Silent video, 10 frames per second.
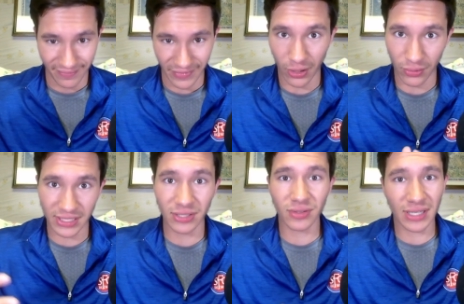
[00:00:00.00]
You know, it's
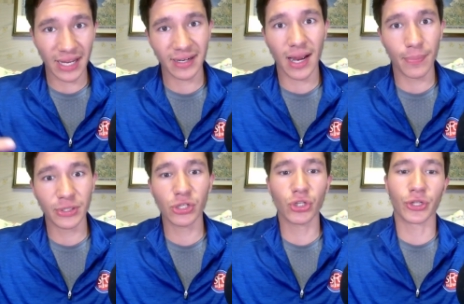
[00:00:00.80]
still kind of
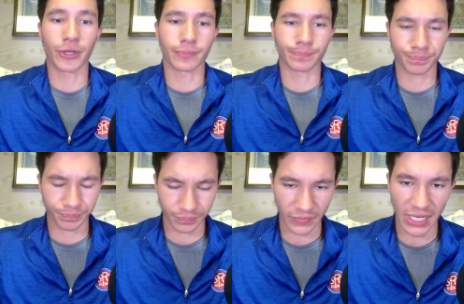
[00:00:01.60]
competition there.
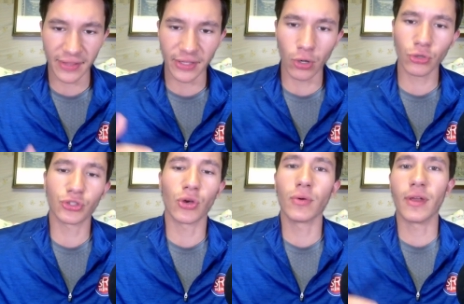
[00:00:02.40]
And then
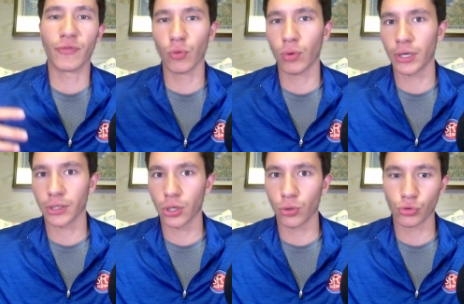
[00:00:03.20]
also, if you want to
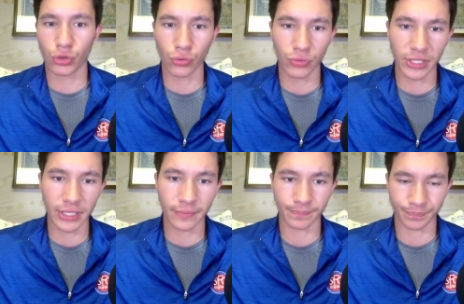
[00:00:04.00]
go to the